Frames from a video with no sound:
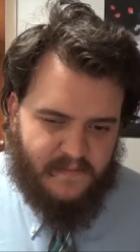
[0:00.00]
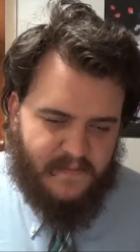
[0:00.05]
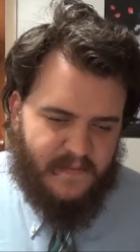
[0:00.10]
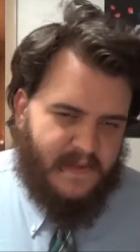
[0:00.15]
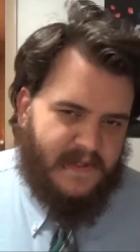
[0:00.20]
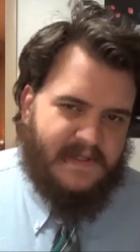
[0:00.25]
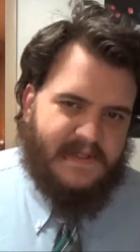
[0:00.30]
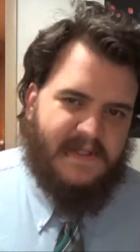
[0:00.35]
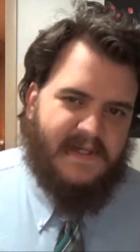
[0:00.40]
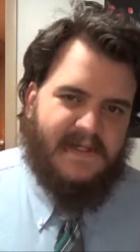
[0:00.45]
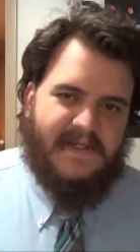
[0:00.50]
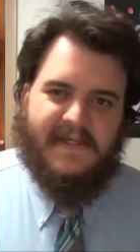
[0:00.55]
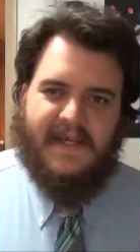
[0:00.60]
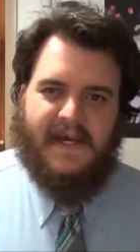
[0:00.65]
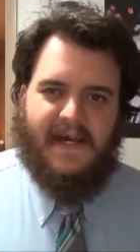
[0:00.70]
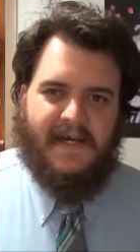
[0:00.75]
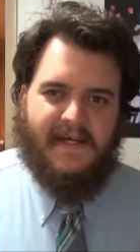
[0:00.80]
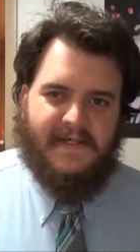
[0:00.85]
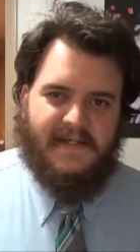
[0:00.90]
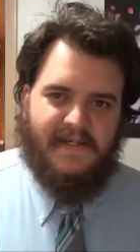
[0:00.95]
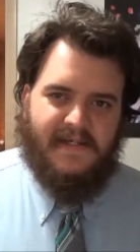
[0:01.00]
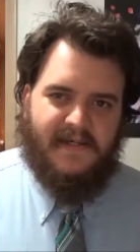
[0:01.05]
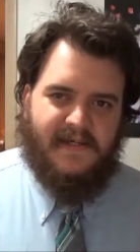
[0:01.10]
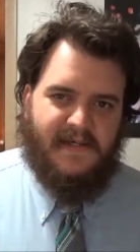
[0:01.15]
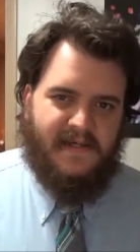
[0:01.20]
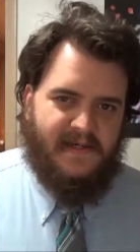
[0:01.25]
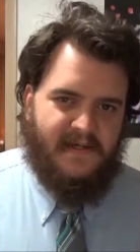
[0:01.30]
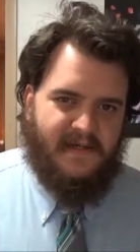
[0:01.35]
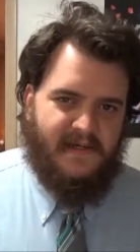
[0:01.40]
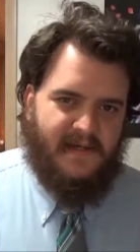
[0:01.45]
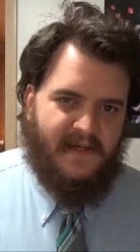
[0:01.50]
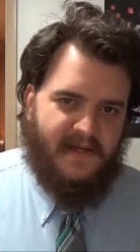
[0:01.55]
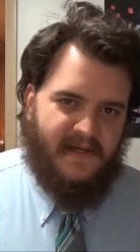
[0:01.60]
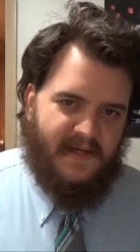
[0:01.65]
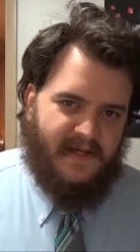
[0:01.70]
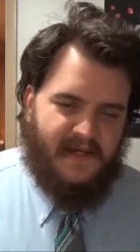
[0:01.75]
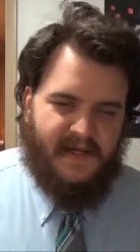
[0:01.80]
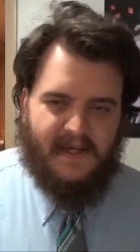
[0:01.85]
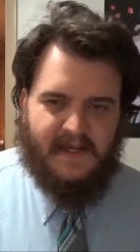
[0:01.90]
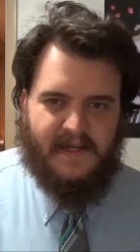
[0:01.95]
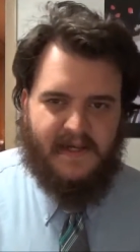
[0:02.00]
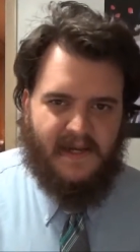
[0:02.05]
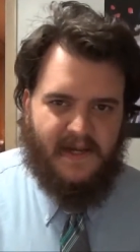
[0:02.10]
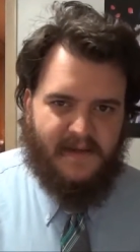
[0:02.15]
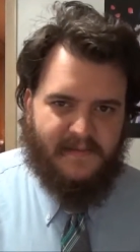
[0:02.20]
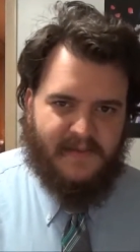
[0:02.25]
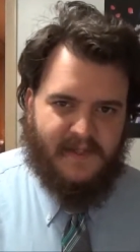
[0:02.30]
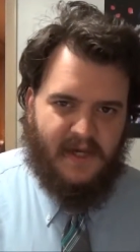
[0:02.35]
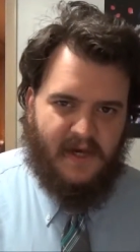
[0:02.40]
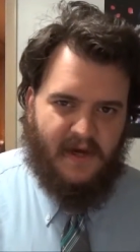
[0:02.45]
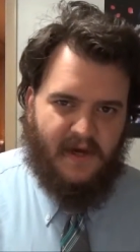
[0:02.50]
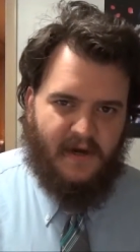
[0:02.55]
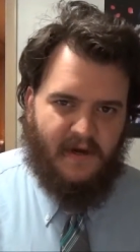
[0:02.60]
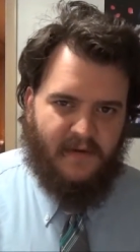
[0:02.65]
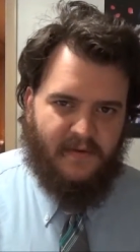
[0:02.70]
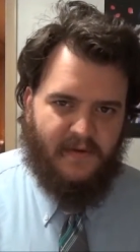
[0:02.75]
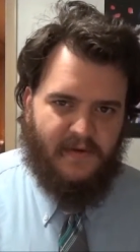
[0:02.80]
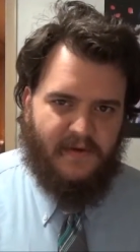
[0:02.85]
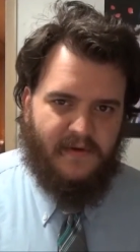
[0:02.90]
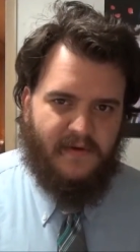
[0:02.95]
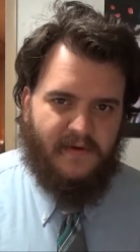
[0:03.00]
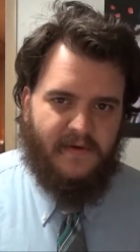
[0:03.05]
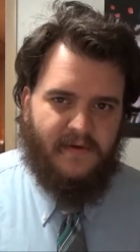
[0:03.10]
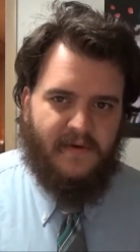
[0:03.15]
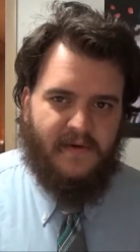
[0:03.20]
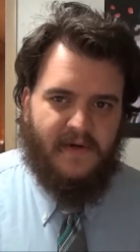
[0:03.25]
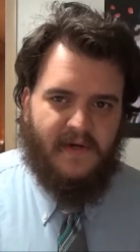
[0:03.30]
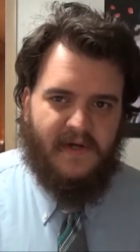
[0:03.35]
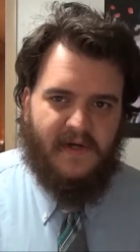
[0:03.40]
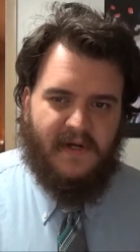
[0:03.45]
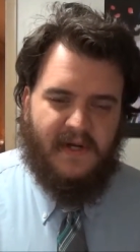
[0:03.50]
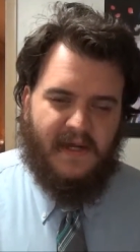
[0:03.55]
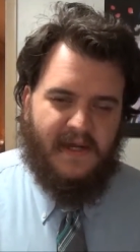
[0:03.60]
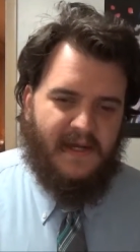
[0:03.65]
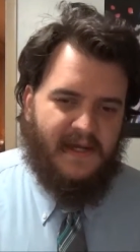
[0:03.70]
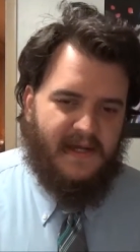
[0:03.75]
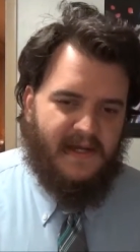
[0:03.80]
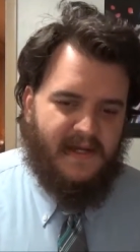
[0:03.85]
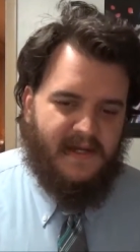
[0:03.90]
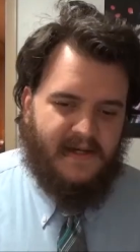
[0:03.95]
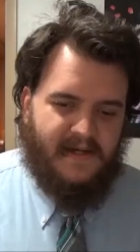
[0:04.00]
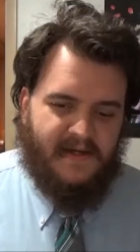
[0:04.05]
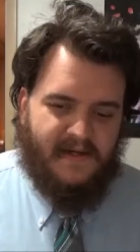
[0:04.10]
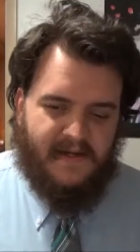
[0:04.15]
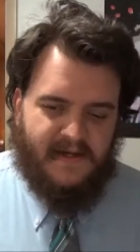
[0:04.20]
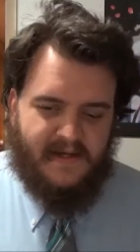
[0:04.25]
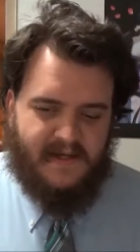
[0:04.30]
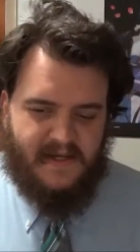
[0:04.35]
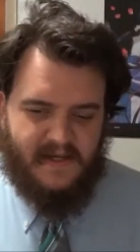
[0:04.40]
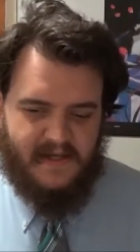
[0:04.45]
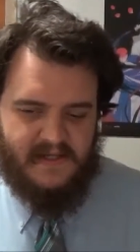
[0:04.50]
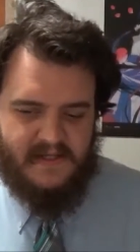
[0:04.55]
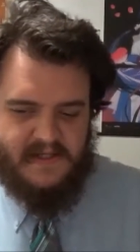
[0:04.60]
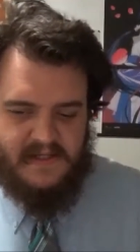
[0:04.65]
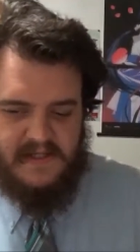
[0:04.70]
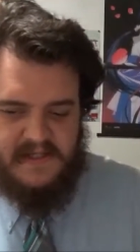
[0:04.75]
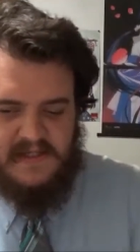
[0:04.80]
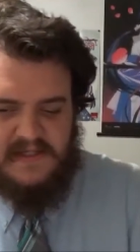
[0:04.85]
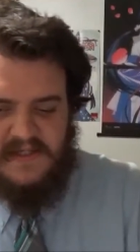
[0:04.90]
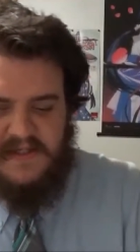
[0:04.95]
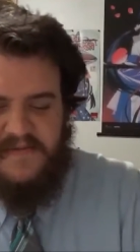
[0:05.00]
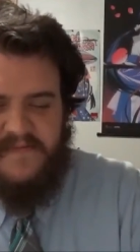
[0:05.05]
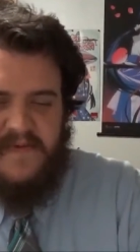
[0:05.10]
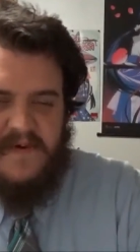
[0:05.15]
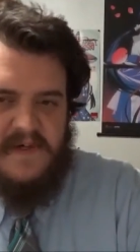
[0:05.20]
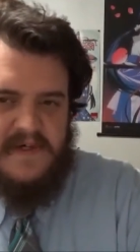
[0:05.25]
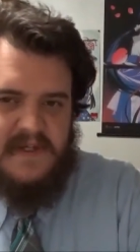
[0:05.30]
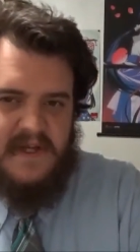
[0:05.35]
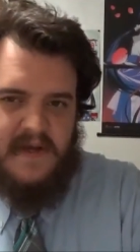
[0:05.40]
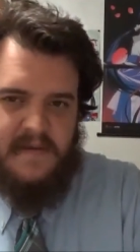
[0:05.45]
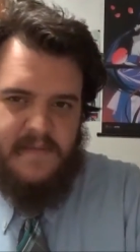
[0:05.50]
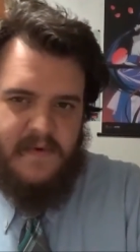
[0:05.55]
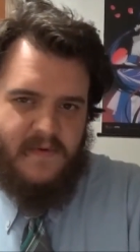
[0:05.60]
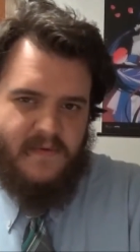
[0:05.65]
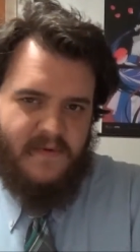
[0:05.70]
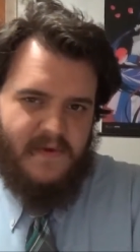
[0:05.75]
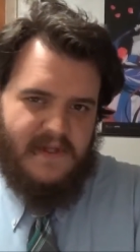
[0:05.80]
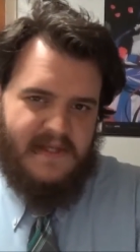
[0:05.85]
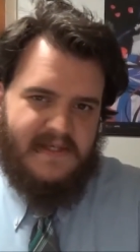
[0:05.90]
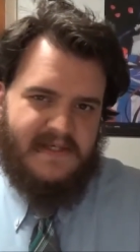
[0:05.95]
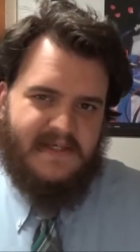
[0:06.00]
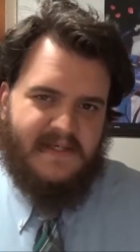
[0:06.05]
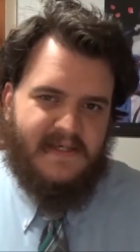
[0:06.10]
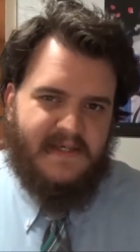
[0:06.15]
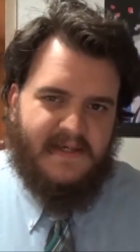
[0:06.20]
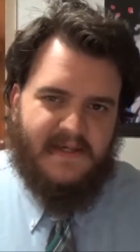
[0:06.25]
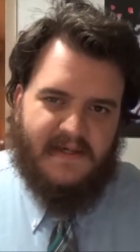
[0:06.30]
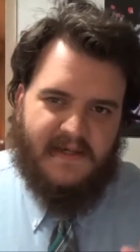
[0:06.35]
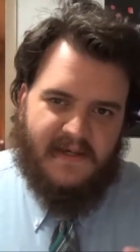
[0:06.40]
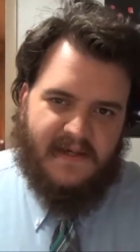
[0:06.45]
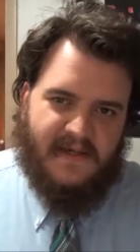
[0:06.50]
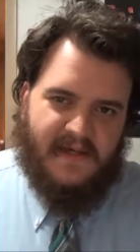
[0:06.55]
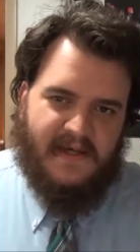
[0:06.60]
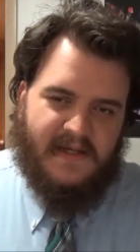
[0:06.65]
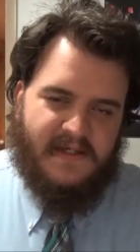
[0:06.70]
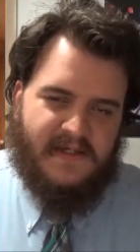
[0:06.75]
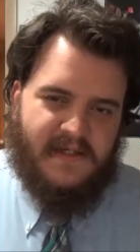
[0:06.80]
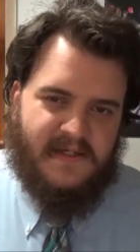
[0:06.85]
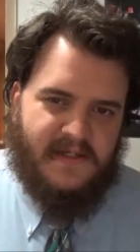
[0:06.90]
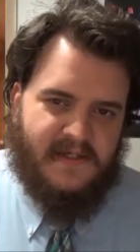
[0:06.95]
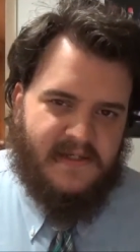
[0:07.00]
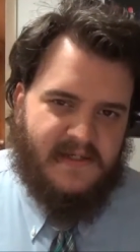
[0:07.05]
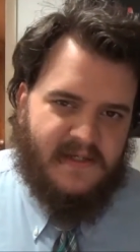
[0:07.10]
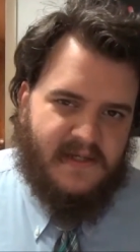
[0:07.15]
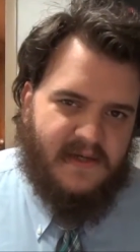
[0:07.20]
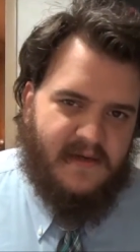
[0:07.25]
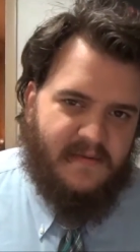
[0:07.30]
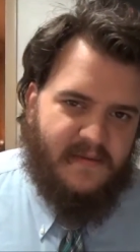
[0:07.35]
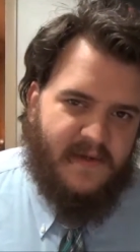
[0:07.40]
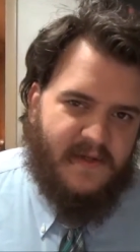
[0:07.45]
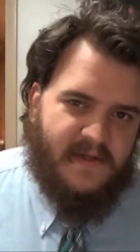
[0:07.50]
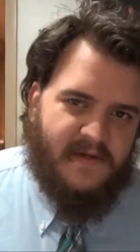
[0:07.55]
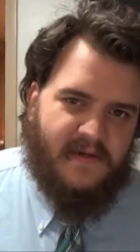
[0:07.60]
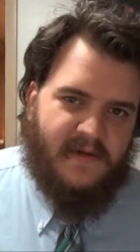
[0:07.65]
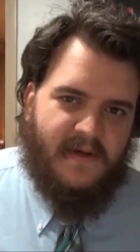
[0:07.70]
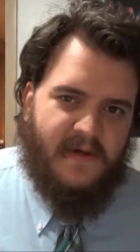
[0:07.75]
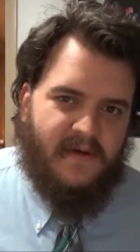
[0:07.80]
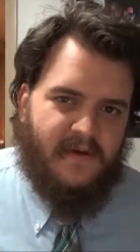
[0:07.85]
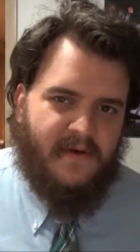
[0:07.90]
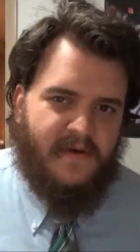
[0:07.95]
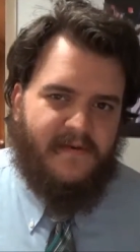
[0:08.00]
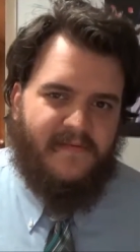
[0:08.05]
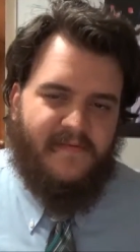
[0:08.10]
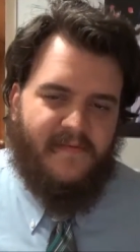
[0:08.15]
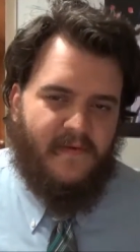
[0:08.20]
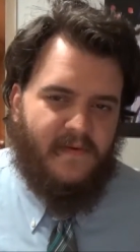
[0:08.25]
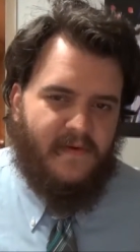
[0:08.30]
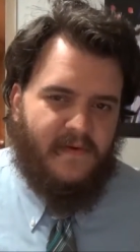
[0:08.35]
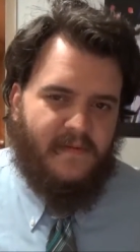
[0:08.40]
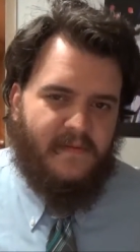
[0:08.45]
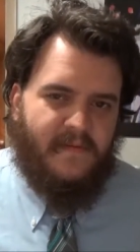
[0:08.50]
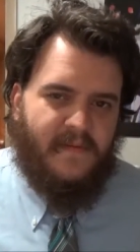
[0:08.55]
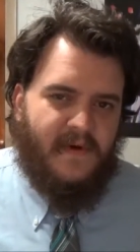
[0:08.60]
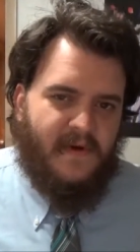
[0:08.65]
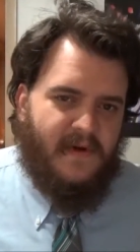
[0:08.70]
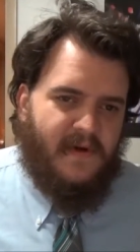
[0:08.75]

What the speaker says: he's an assassin, and he kidnaps Kaoru, and this is the first time you really see Kenshin's Hitokiri form,